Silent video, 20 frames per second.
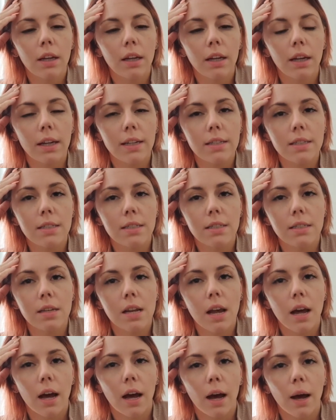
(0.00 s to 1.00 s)
get
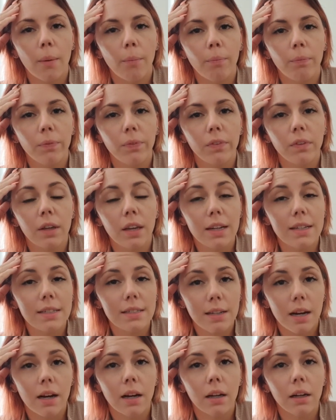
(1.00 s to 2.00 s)

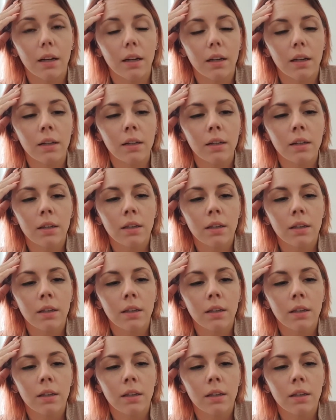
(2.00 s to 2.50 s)
done.